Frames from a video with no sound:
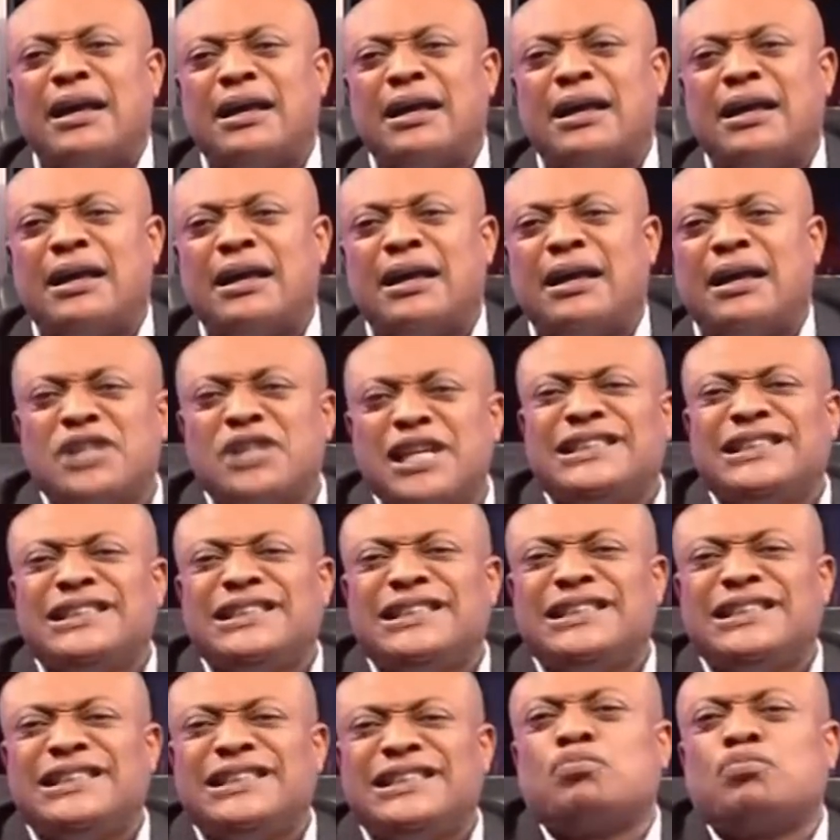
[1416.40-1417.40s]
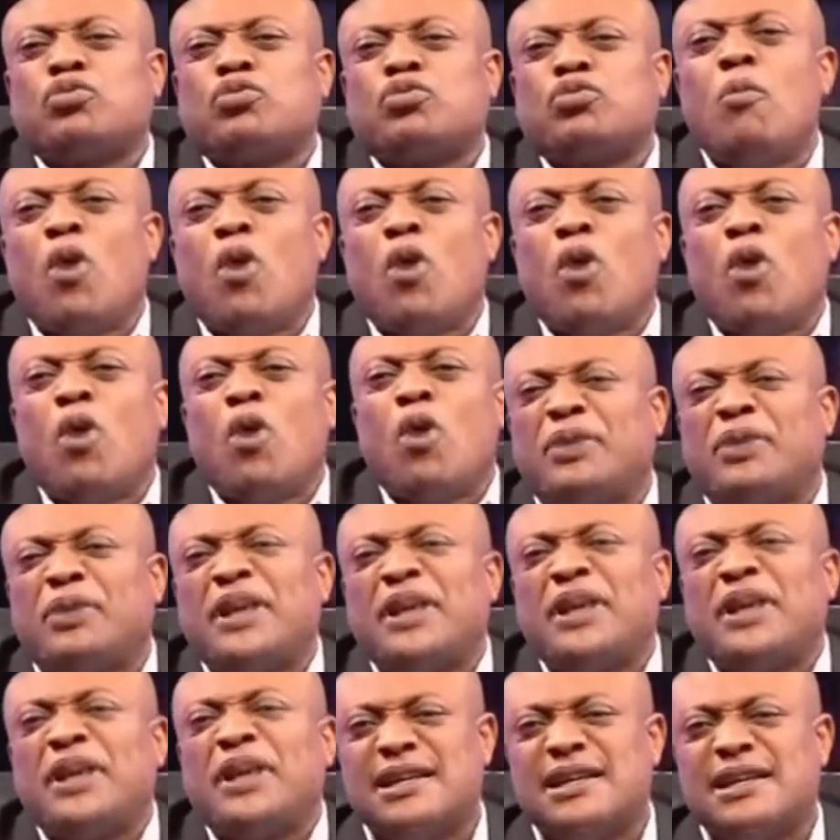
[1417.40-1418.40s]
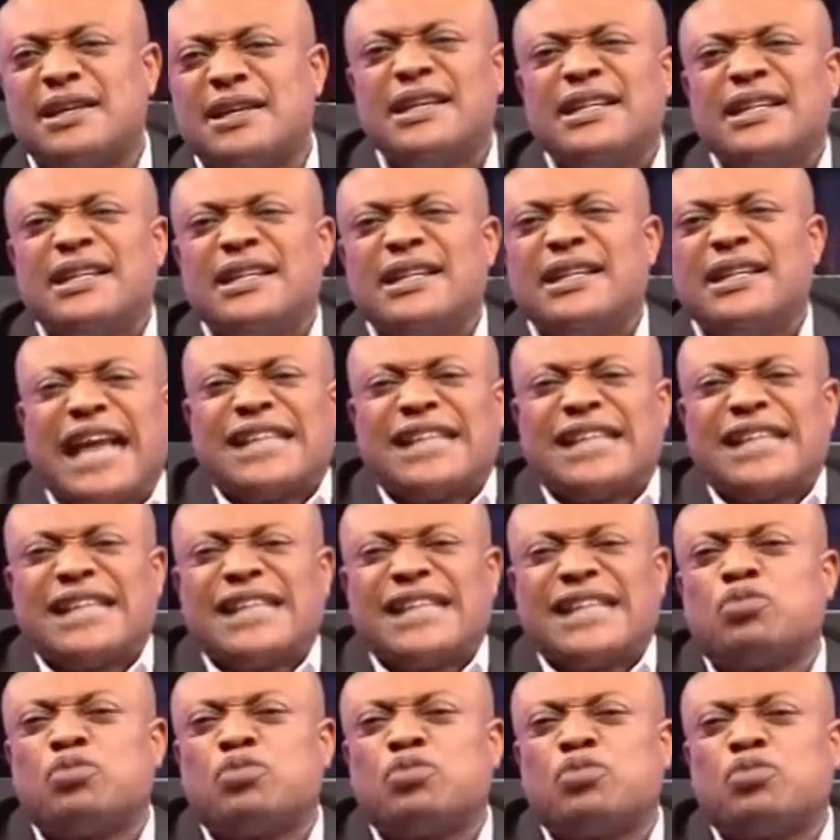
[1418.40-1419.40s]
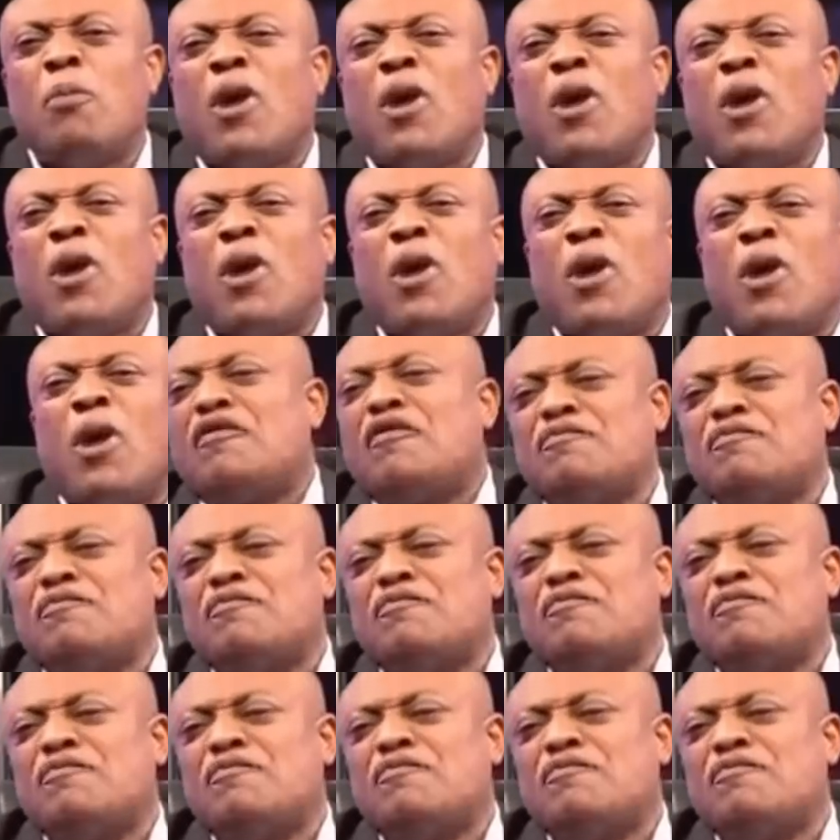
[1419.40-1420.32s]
You see, justice promote peace. Justice promote development.